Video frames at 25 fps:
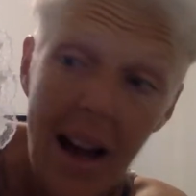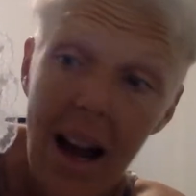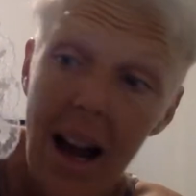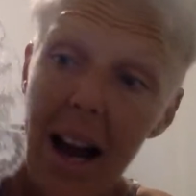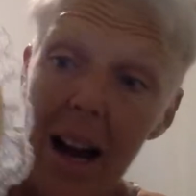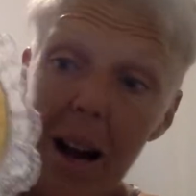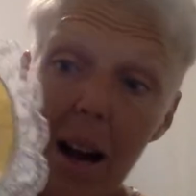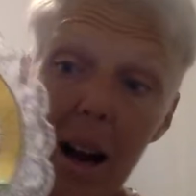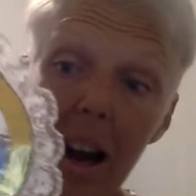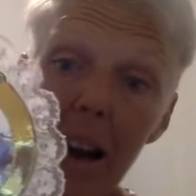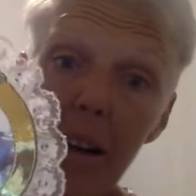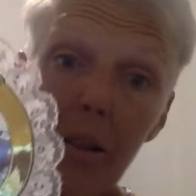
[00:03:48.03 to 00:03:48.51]

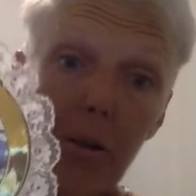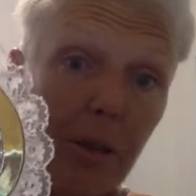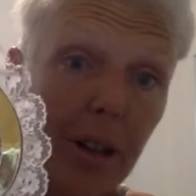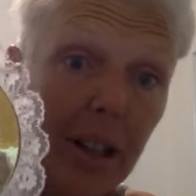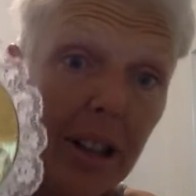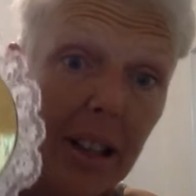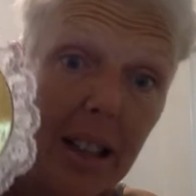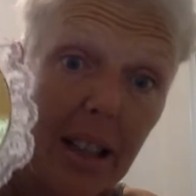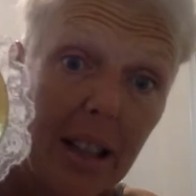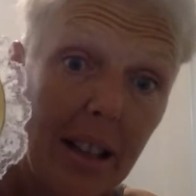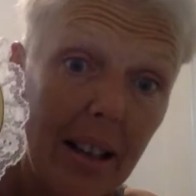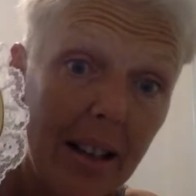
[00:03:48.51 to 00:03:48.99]
I
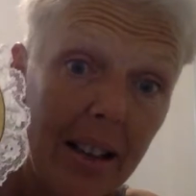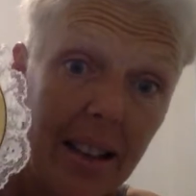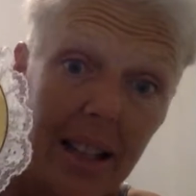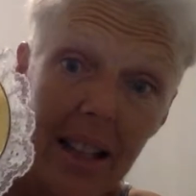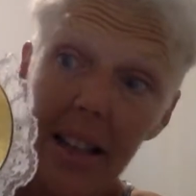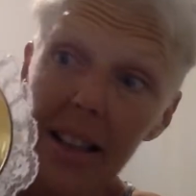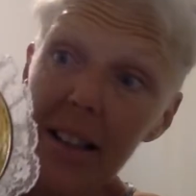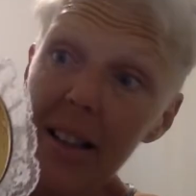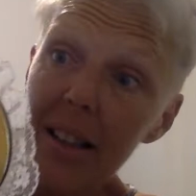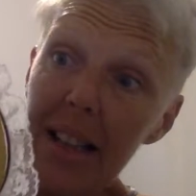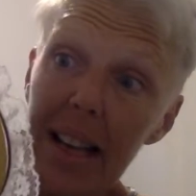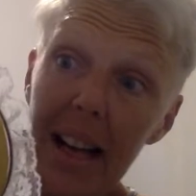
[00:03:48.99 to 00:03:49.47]
really
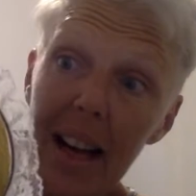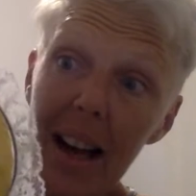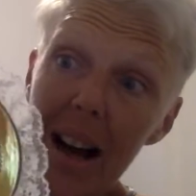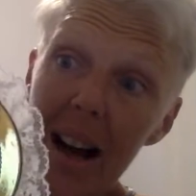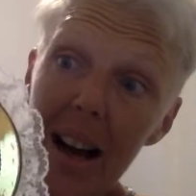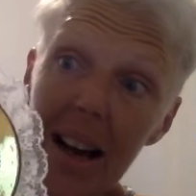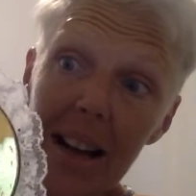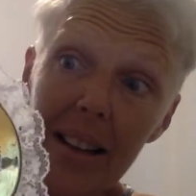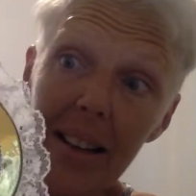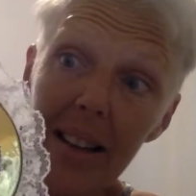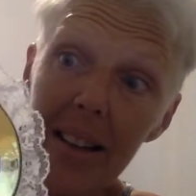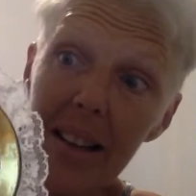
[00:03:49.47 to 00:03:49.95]
think,
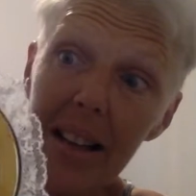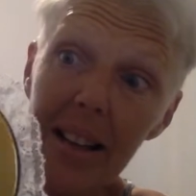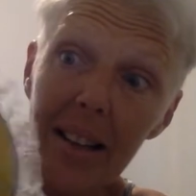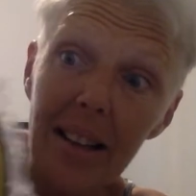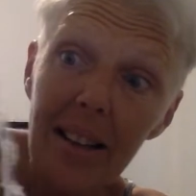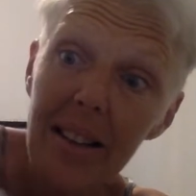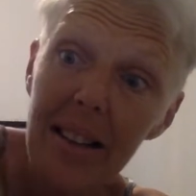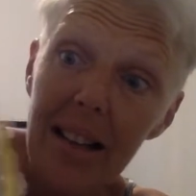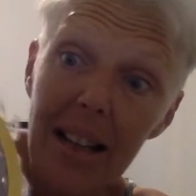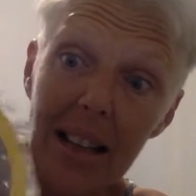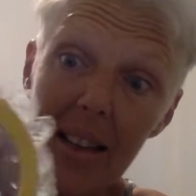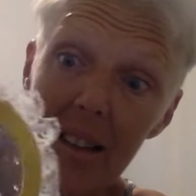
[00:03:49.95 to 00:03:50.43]
I
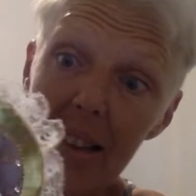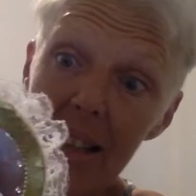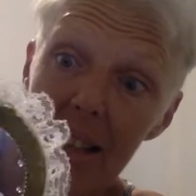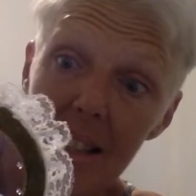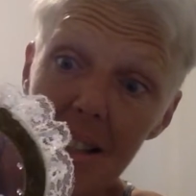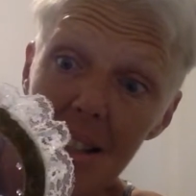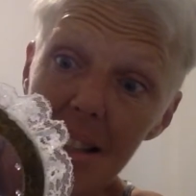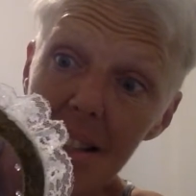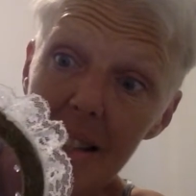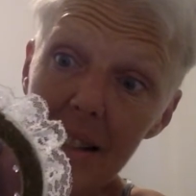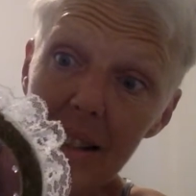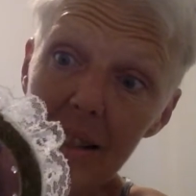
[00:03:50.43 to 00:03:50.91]
think that
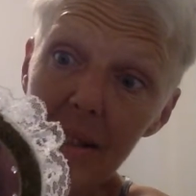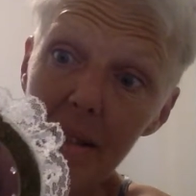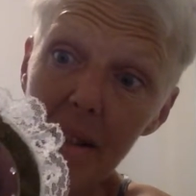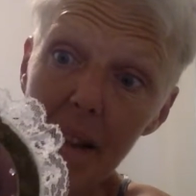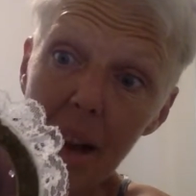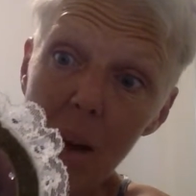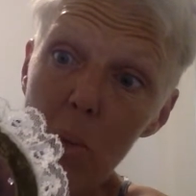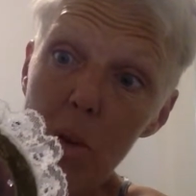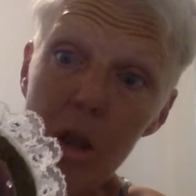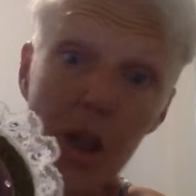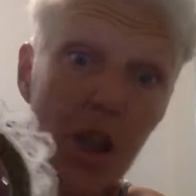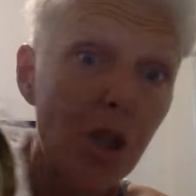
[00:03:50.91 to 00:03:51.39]
this is,
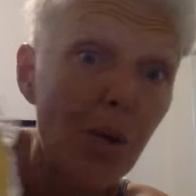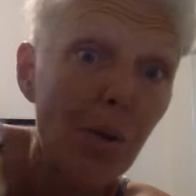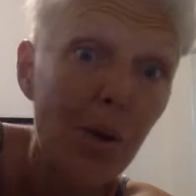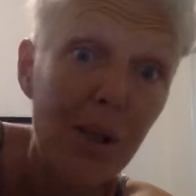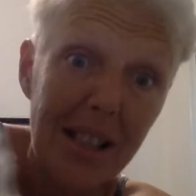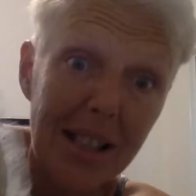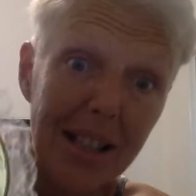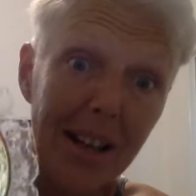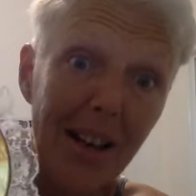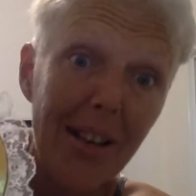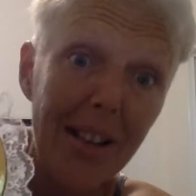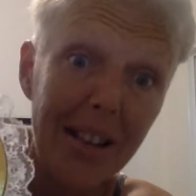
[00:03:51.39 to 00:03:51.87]
I wish you
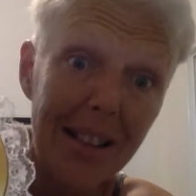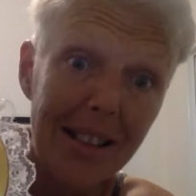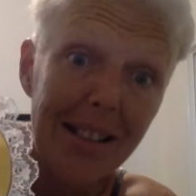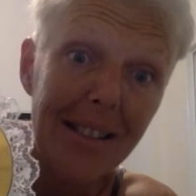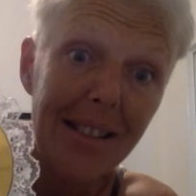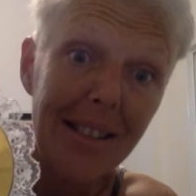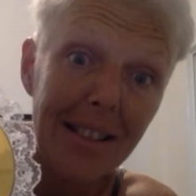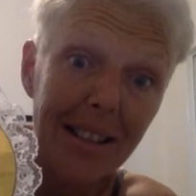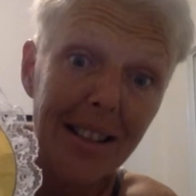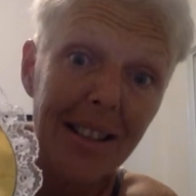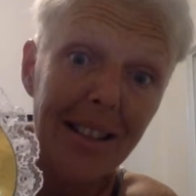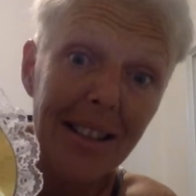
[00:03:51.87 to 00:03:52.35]
would sell
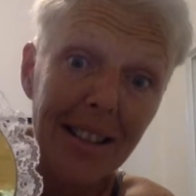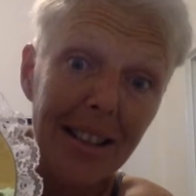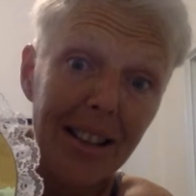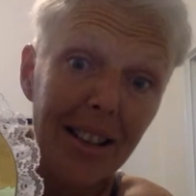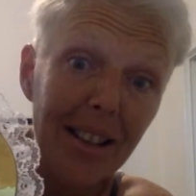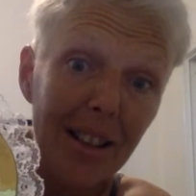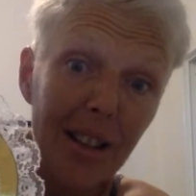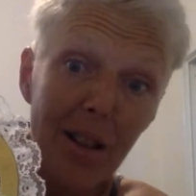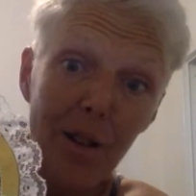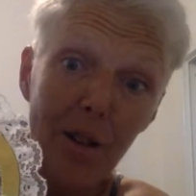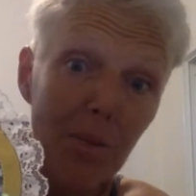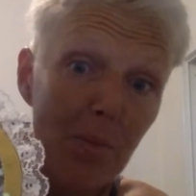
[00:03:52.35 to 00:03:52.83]
these.
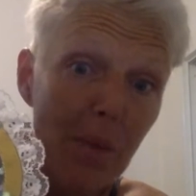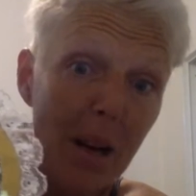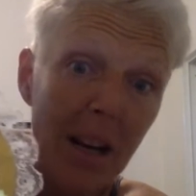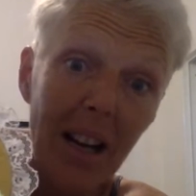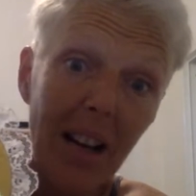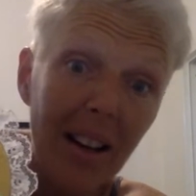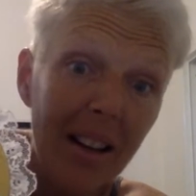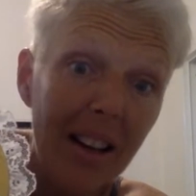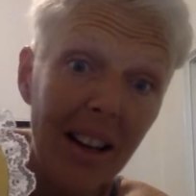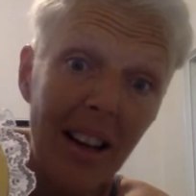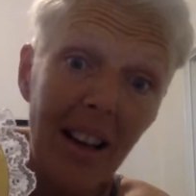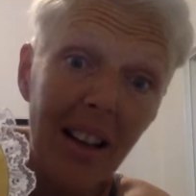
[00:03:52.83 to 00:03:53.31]
You would
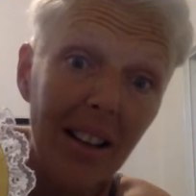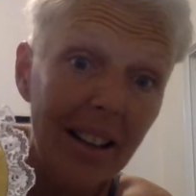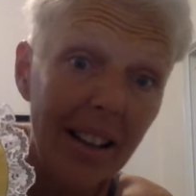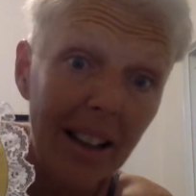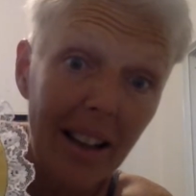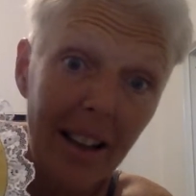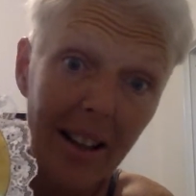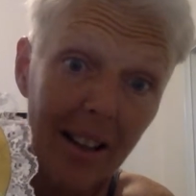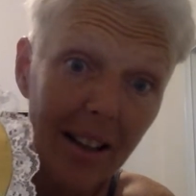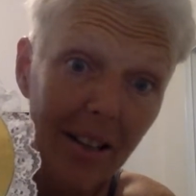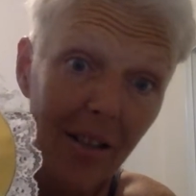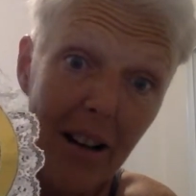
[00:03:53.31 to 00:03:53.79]
make a
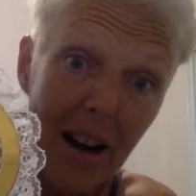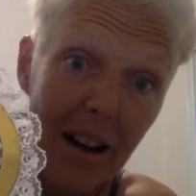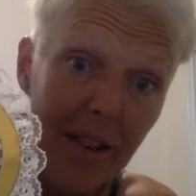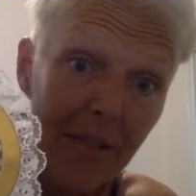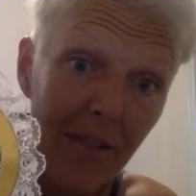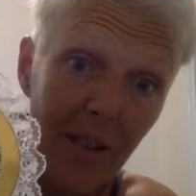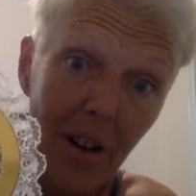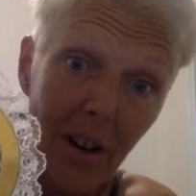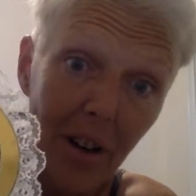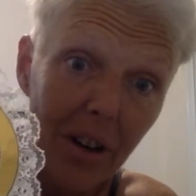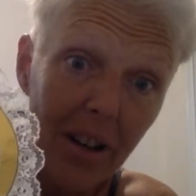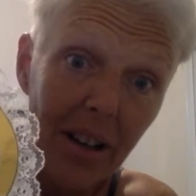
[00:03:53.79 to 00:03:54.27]
killing at a
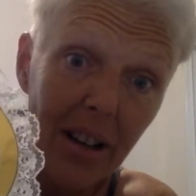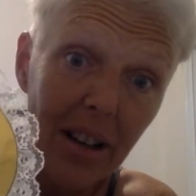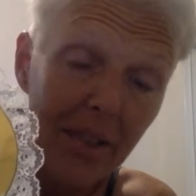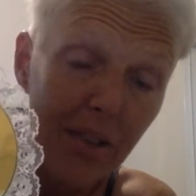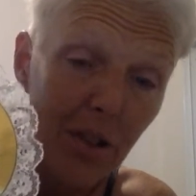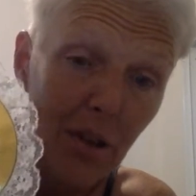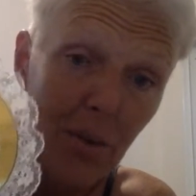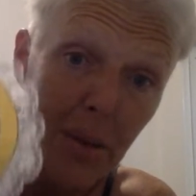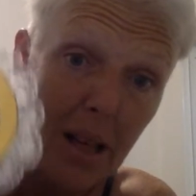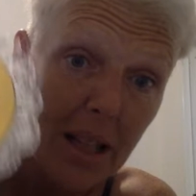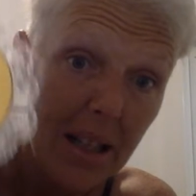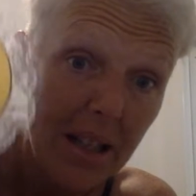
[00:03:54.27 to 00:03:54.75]
craft fair
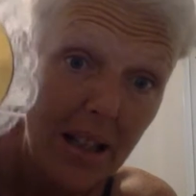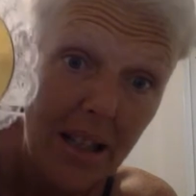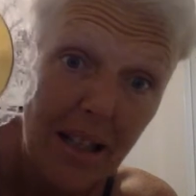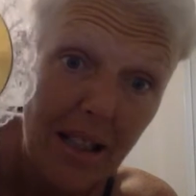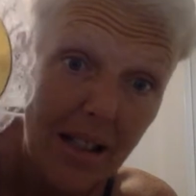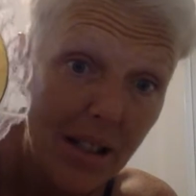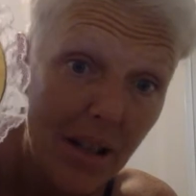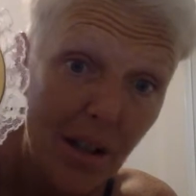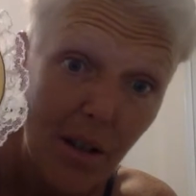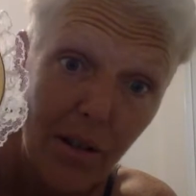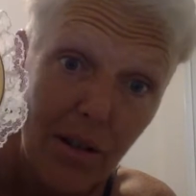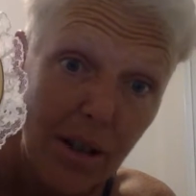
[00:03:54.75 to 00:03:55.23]
if you made these
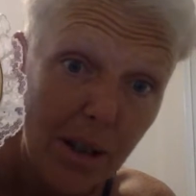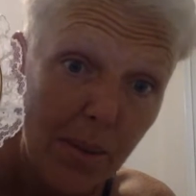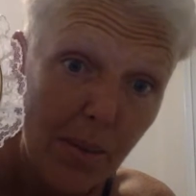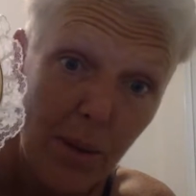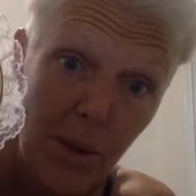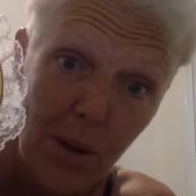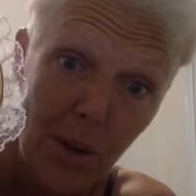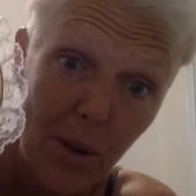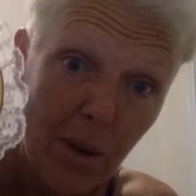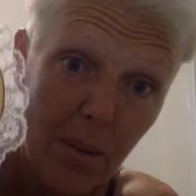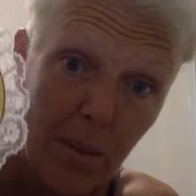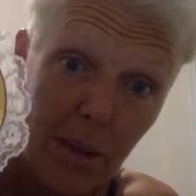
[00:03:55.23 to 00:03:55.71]
into
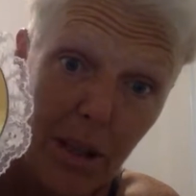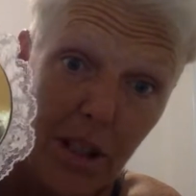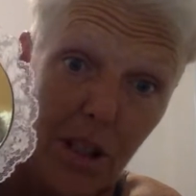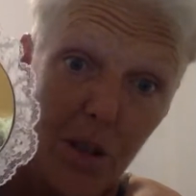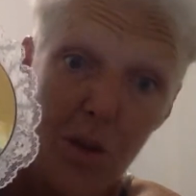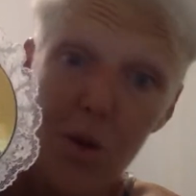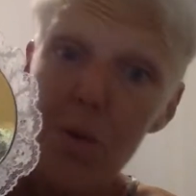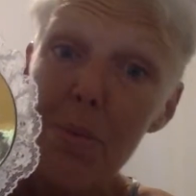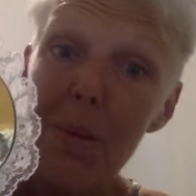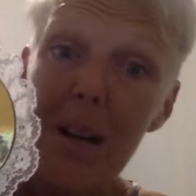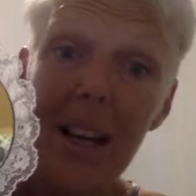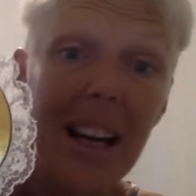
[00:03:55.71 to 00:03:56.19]
Christmas ornaments.
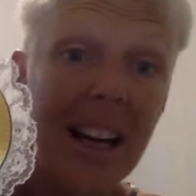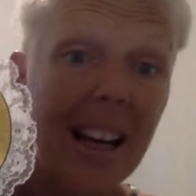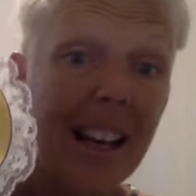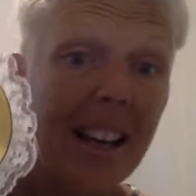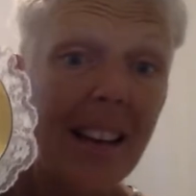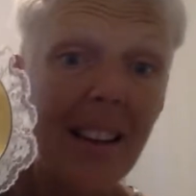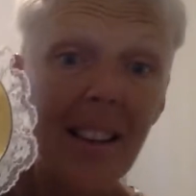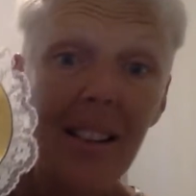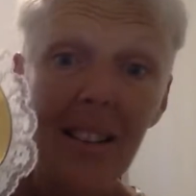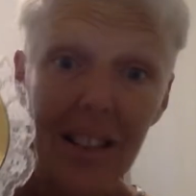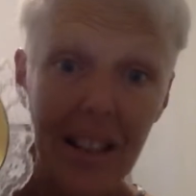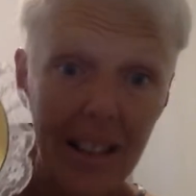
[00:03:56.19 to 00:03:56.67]
You would make a
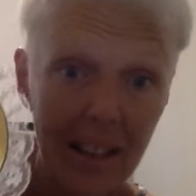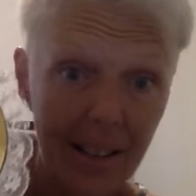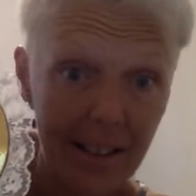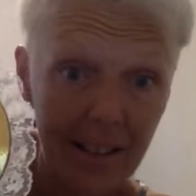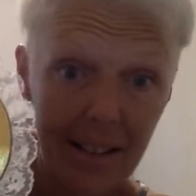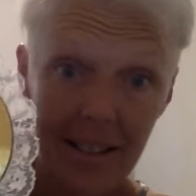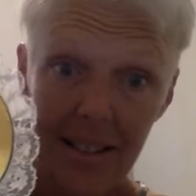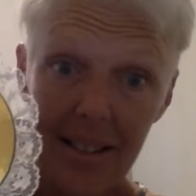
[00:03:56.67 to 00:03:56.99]
killing.